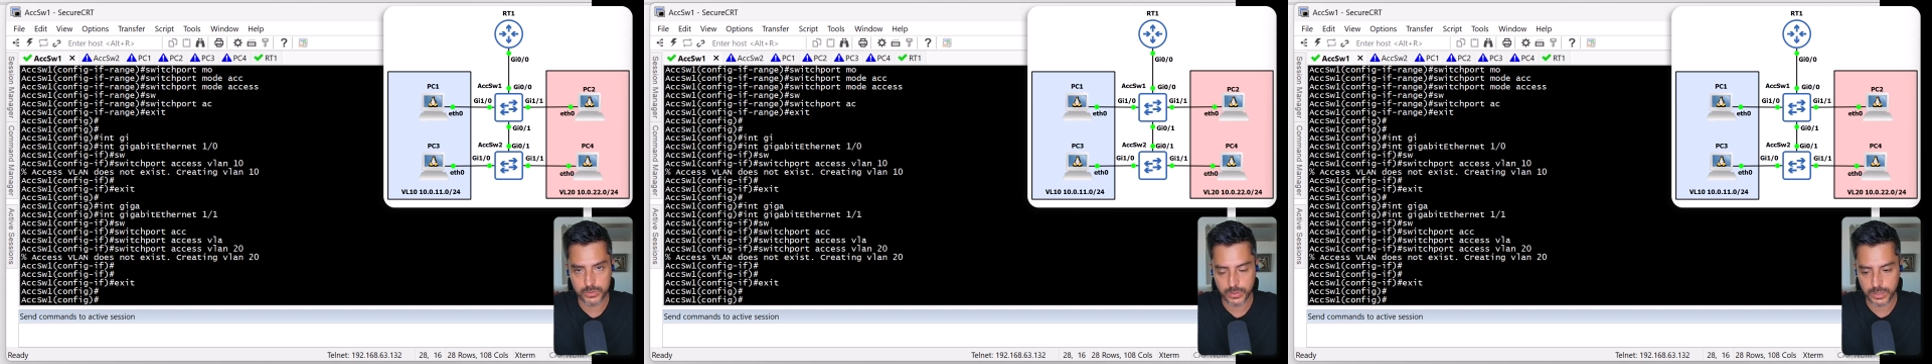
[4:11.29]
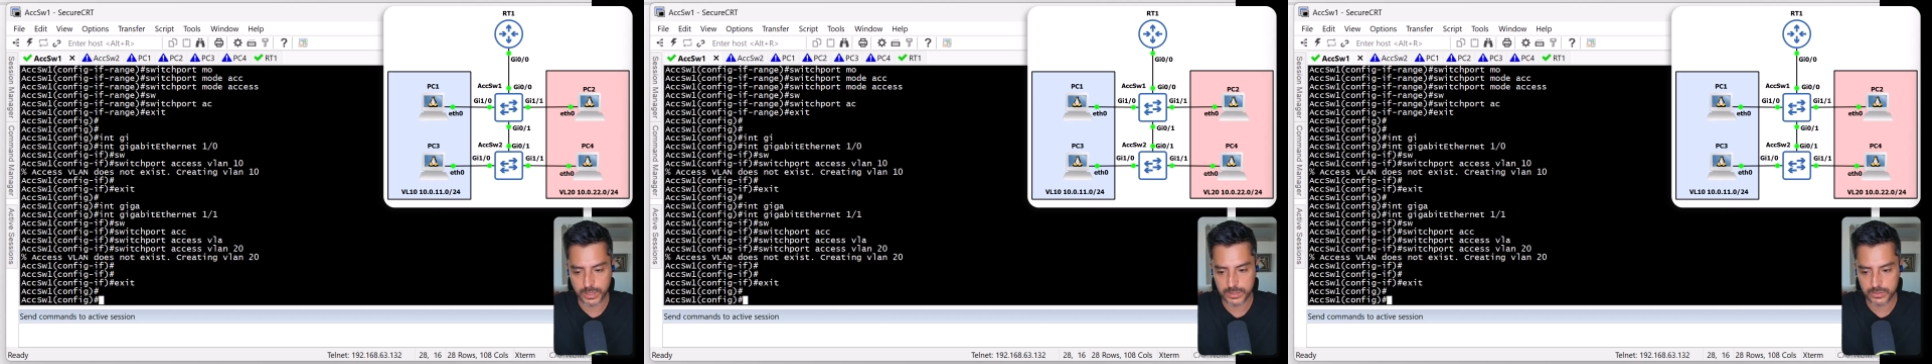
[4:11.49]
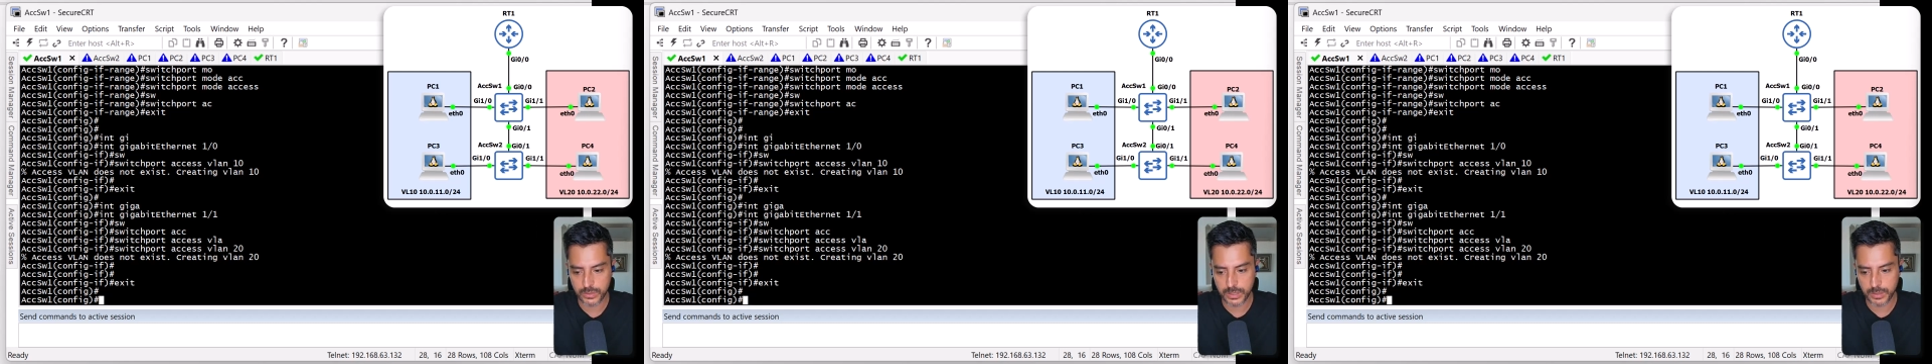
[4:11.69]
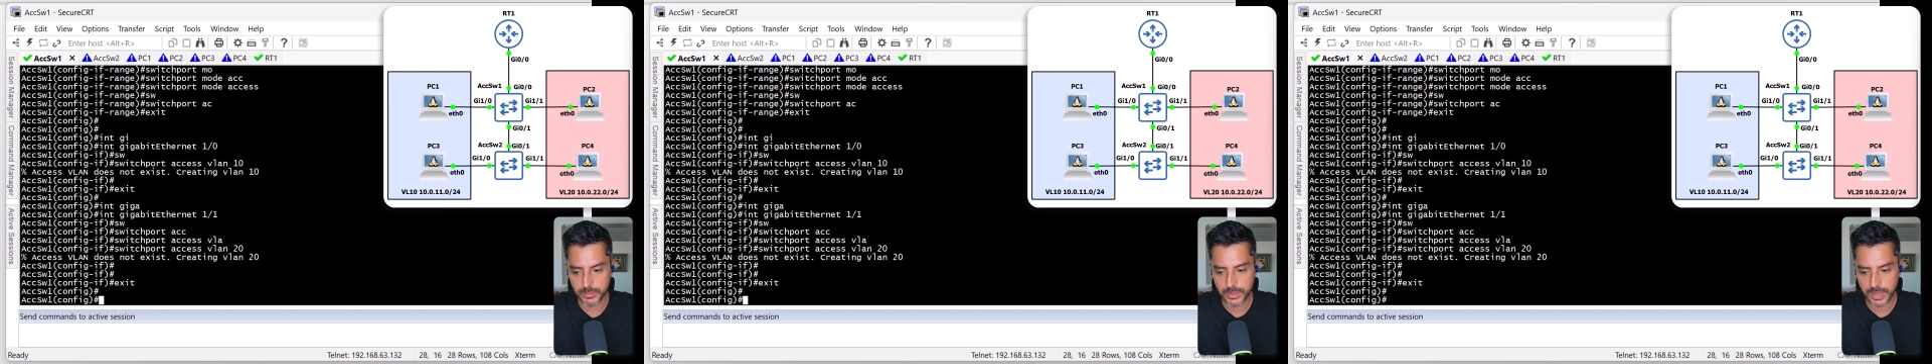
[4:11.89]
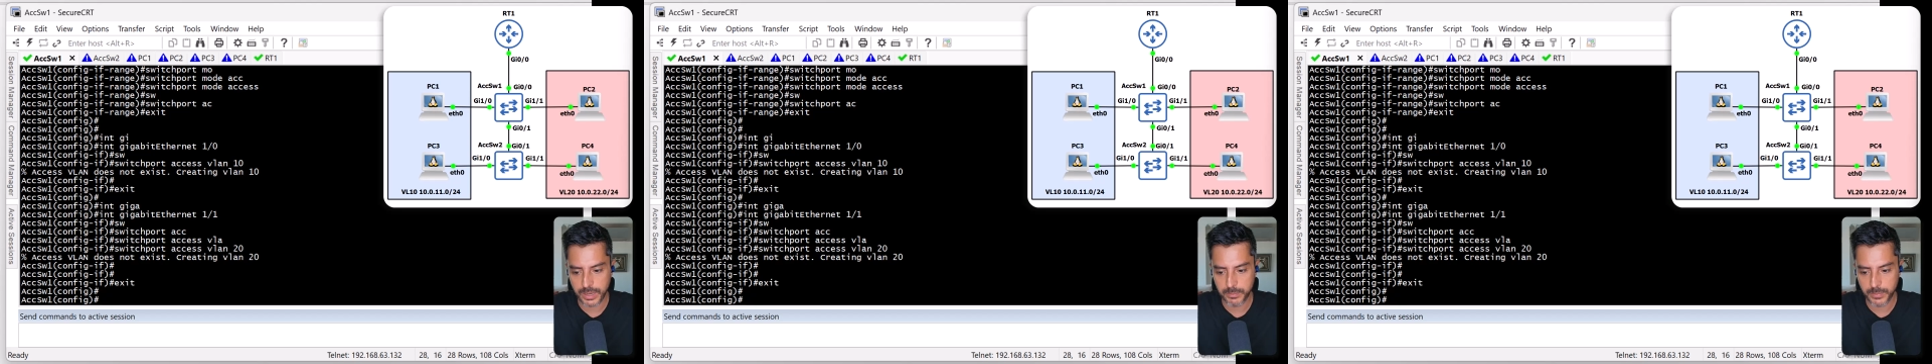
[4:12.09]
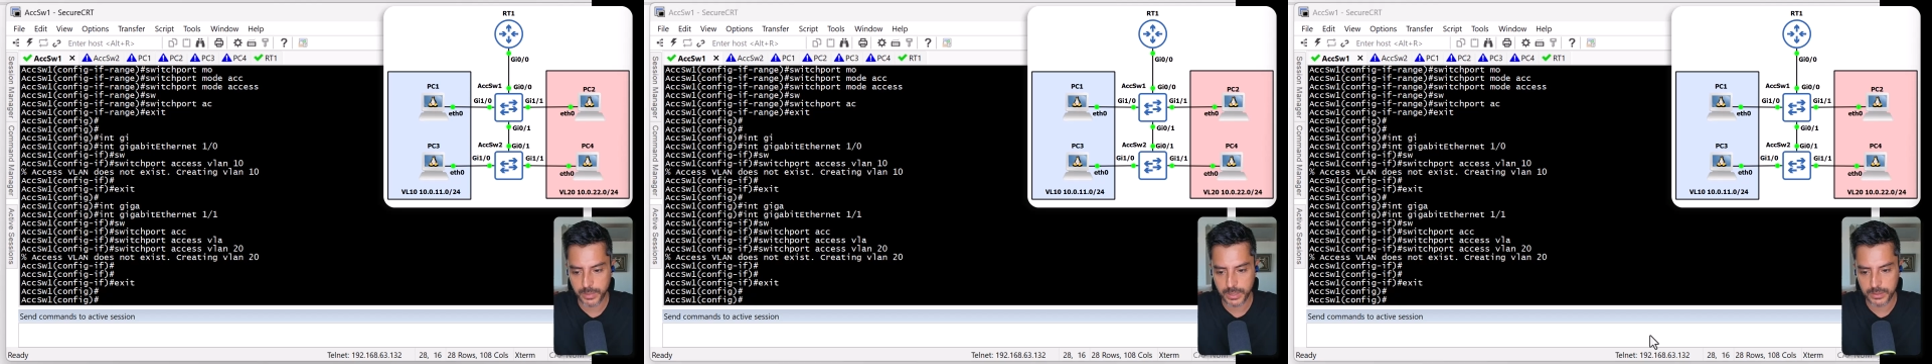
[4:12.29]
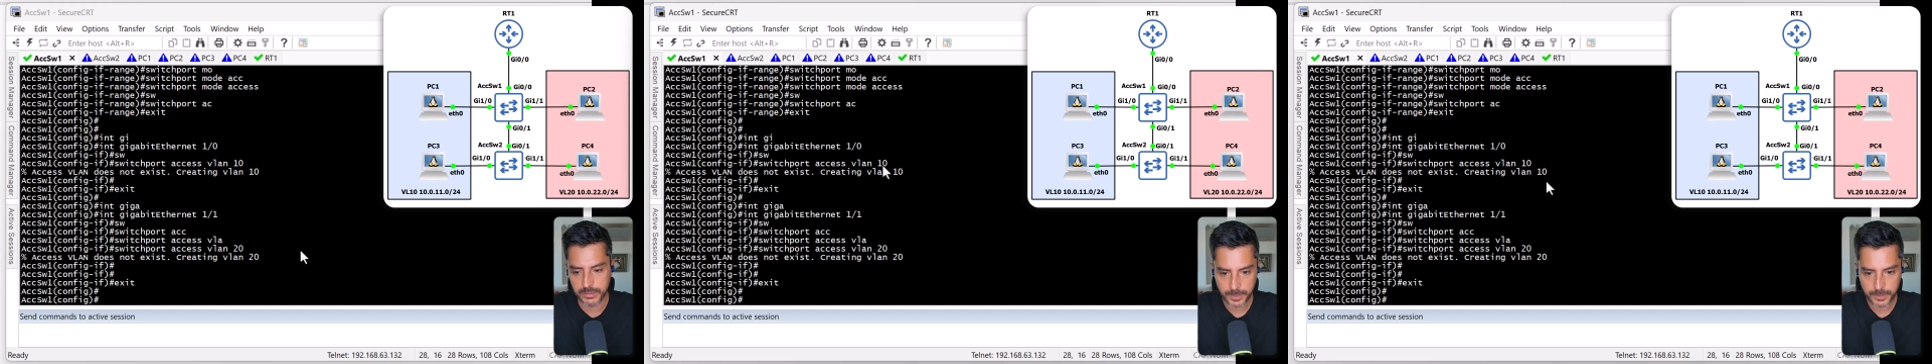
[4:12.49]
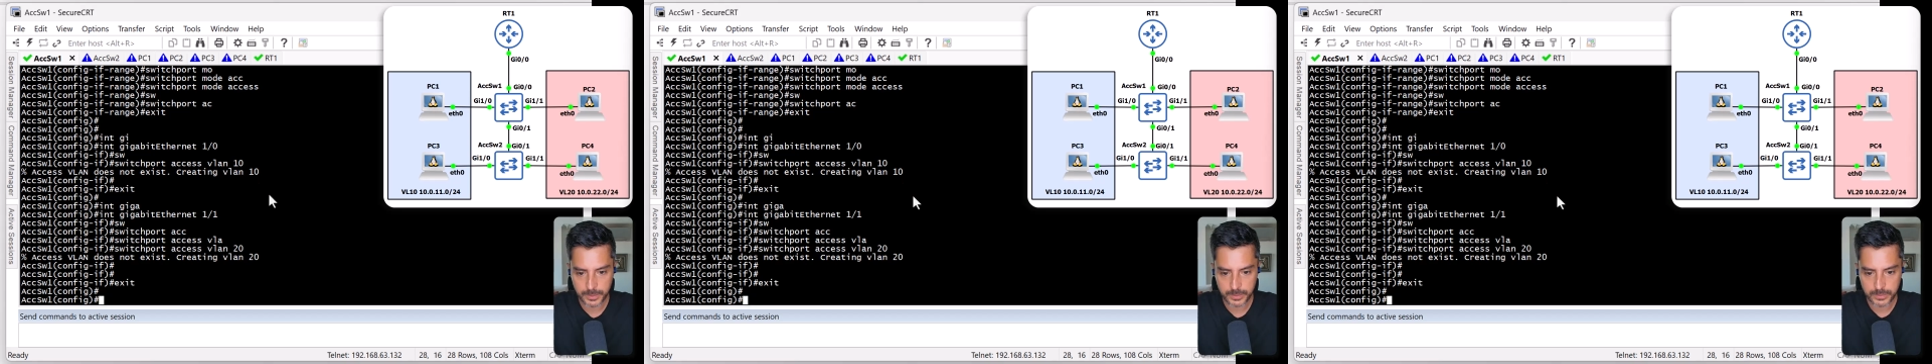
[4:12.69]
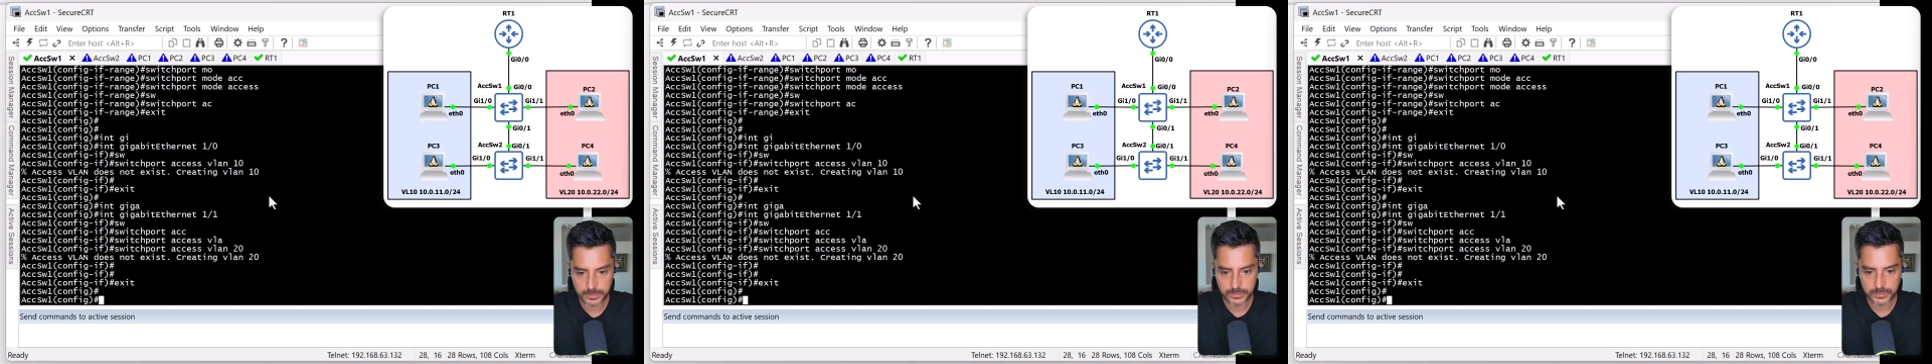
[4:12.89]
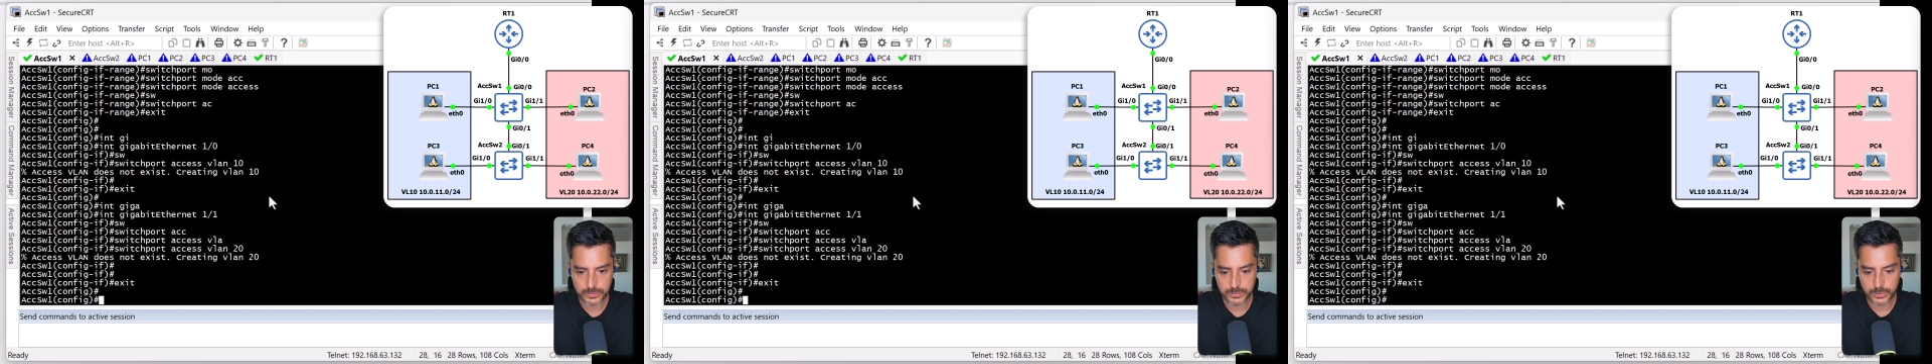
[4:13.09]
Okay, so keep that in mind.
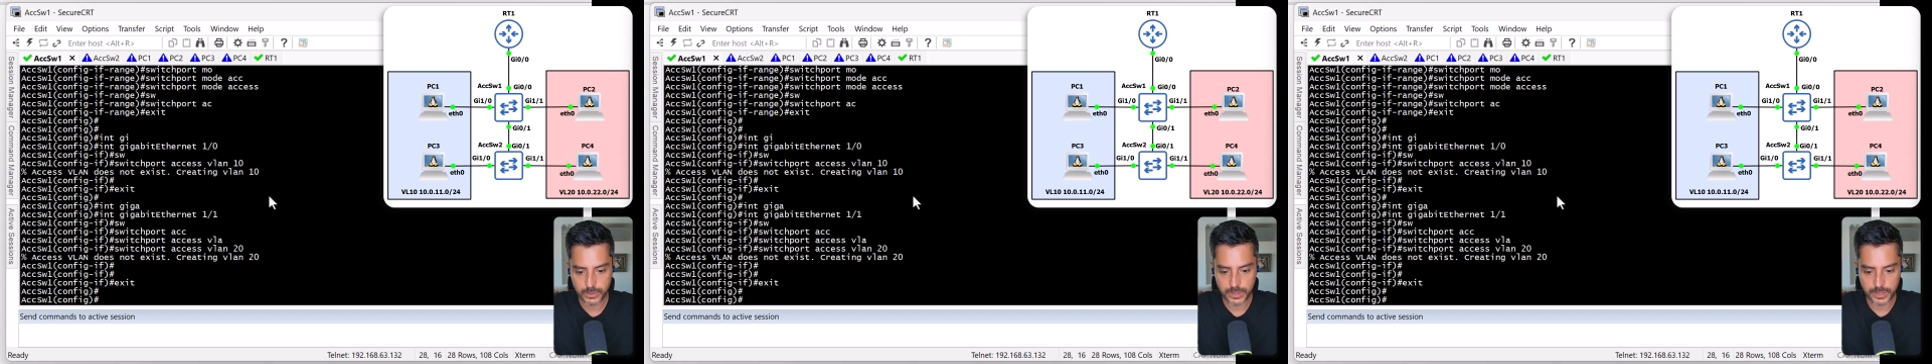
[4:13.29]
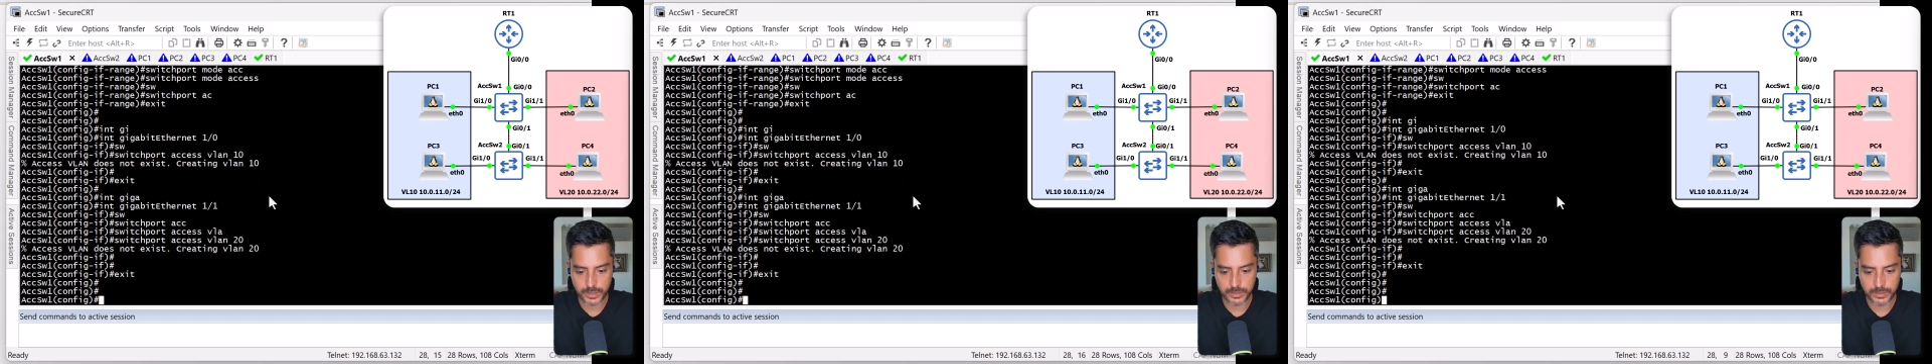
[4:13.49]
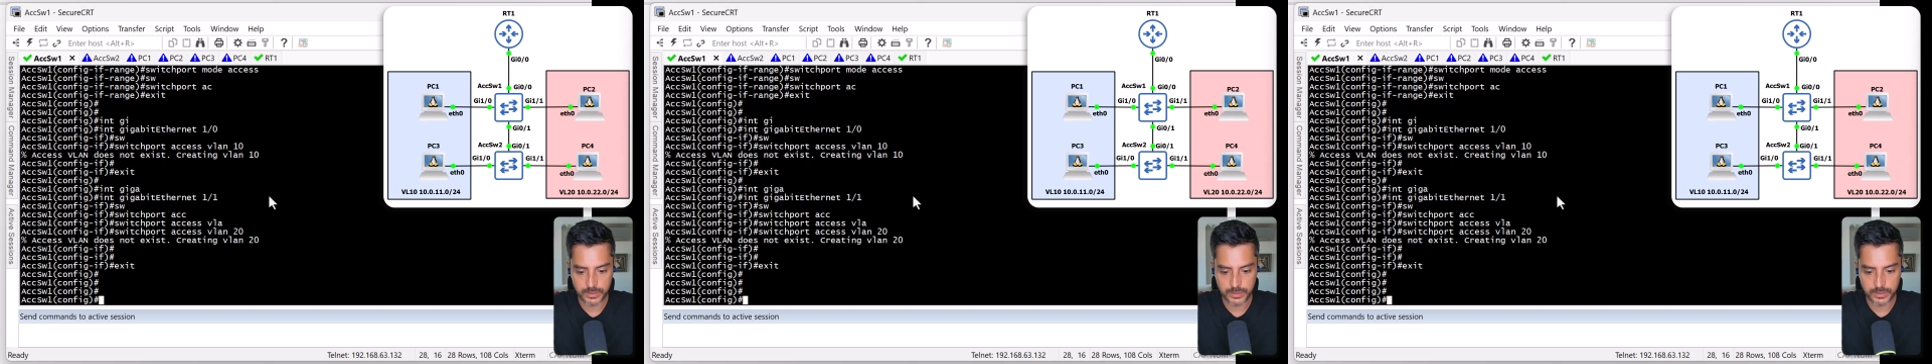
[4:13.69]
Okay,